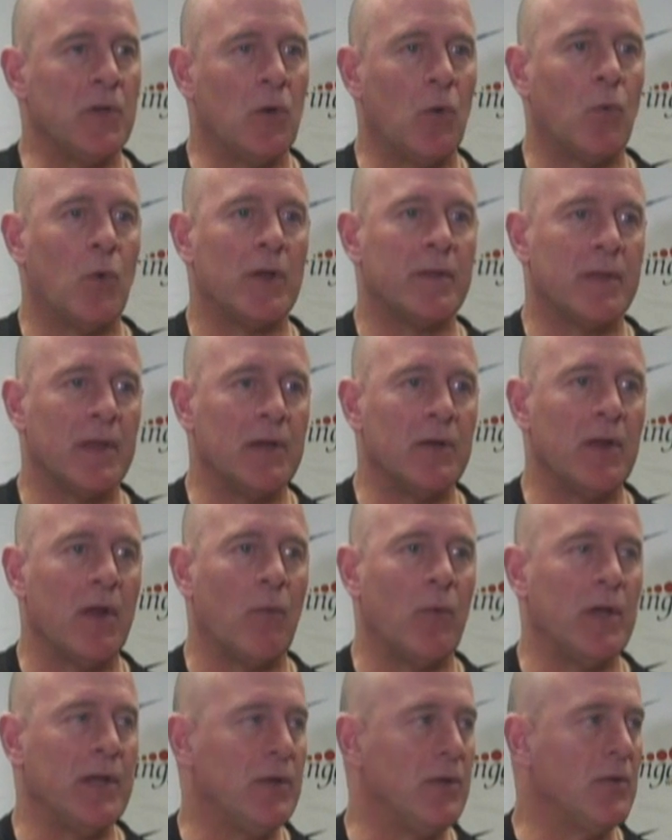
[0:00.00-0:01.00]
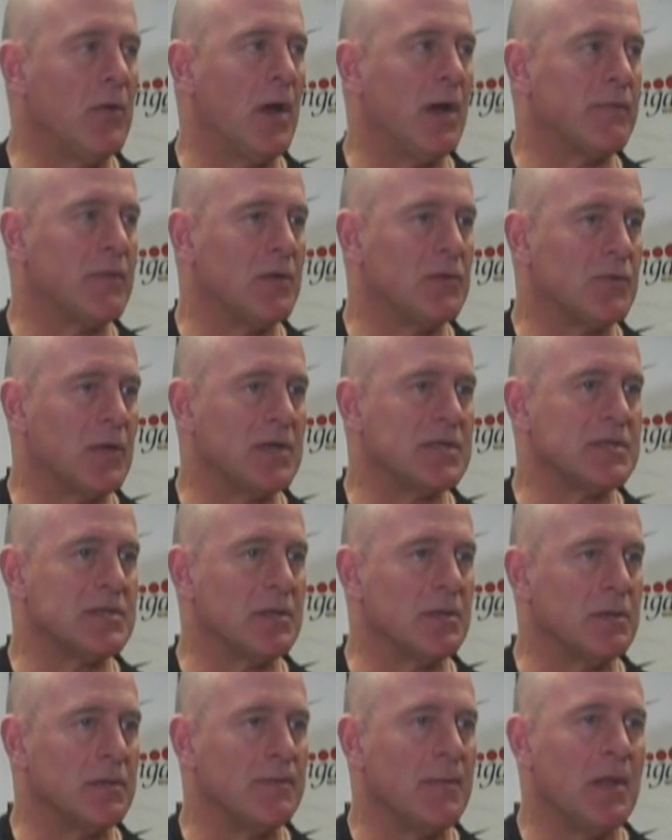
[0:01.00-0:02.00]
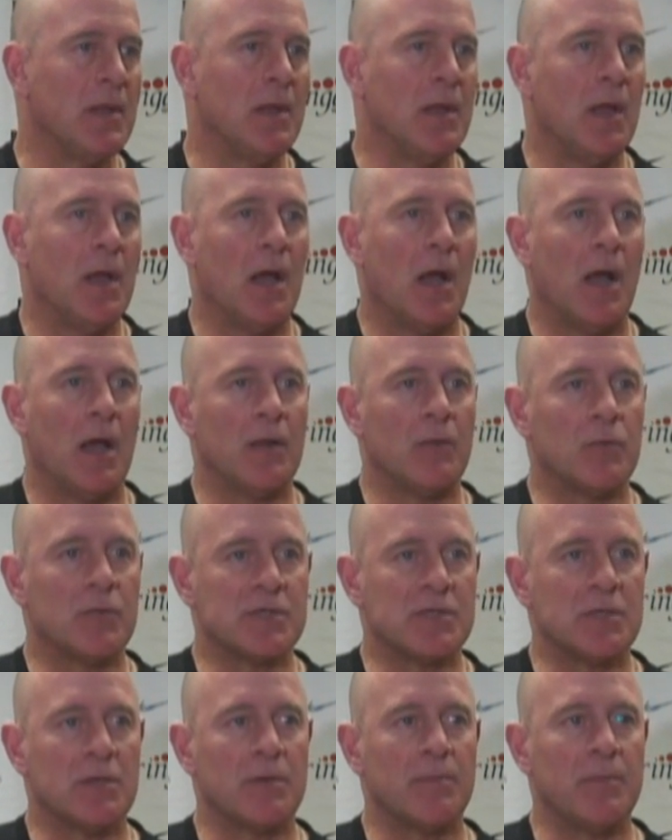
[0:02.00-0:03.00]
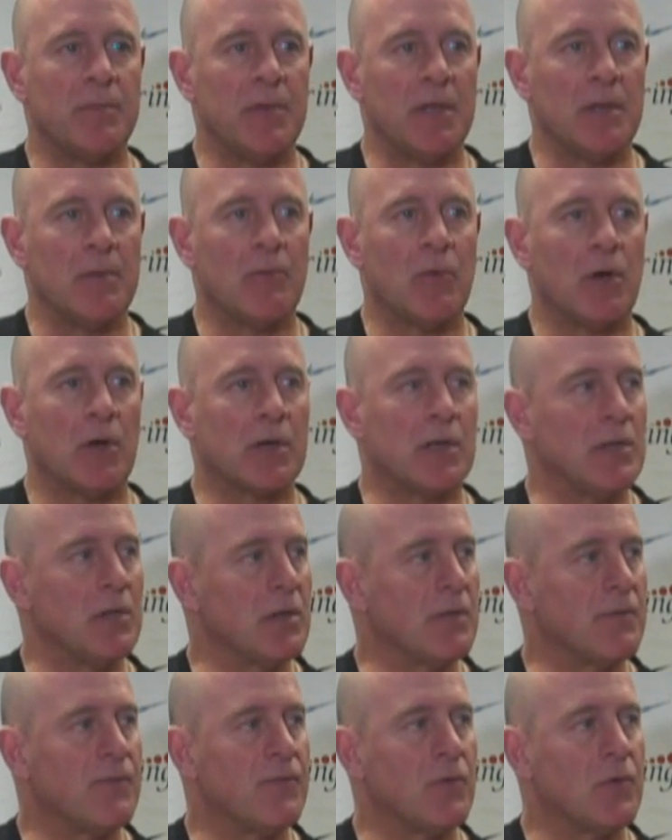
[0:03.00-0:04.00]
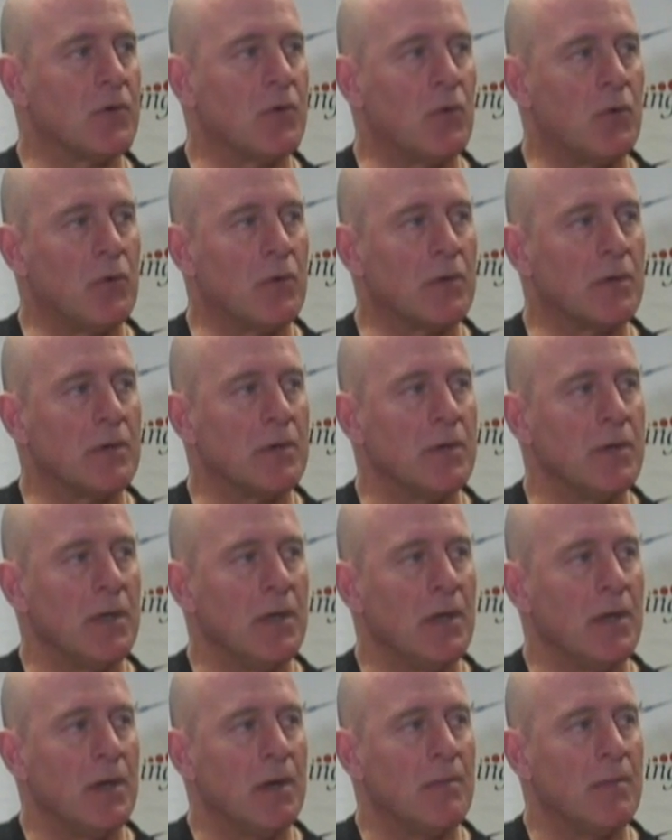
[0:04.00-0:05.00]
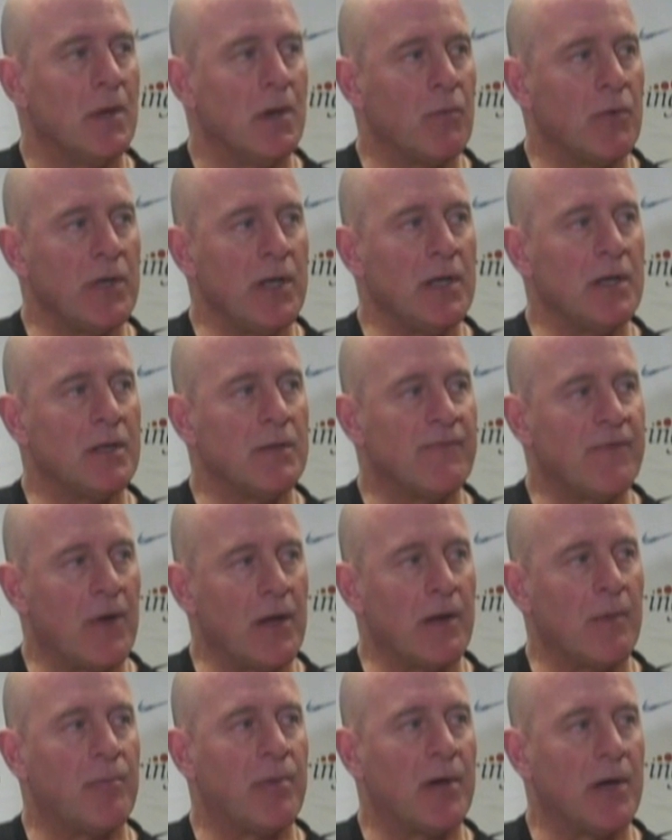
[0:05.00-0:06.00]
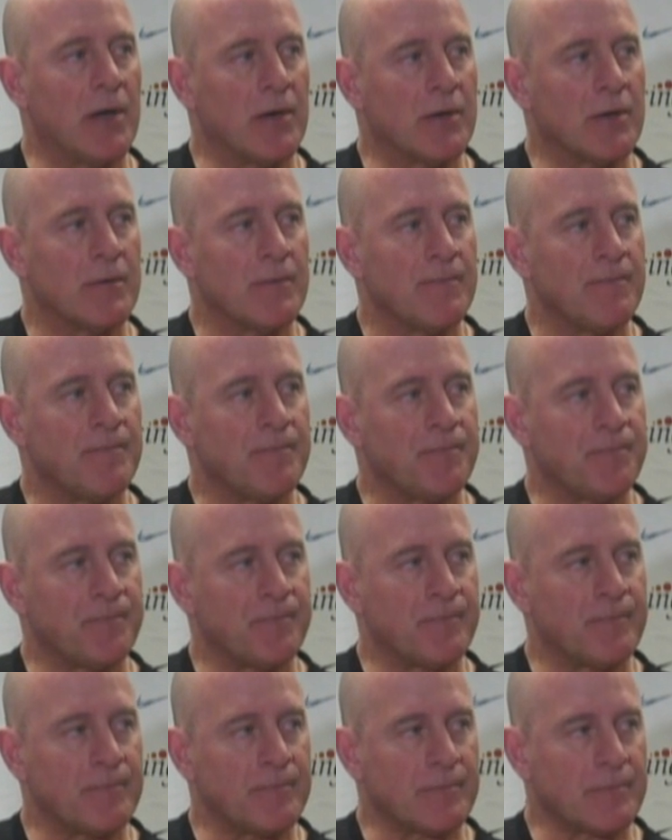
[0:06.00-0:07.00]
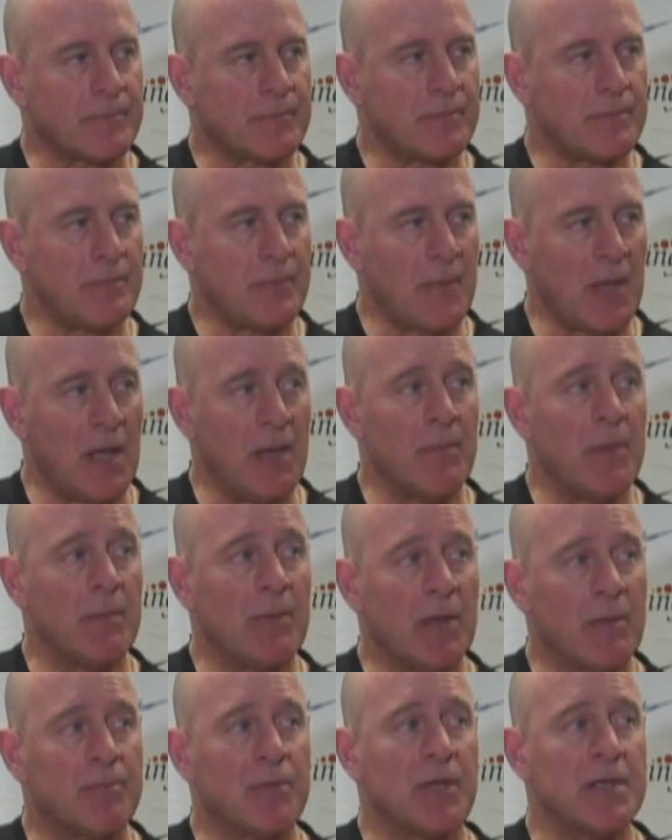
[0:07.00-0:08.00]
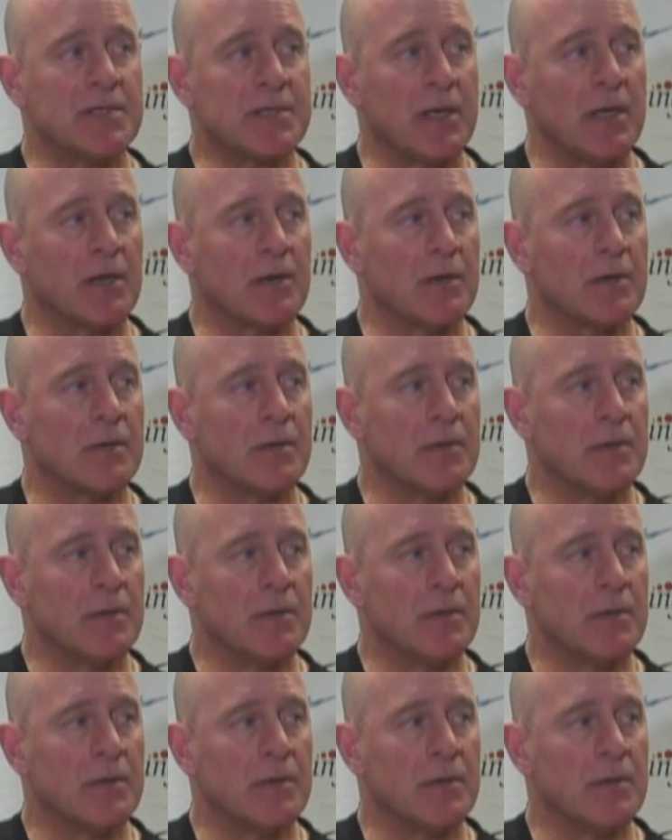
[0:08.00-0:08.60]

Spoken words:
you know, one thing that we do have to address though, I think we'll still be in the market looking for a corner. We need to find a punter and maybe a place kicker.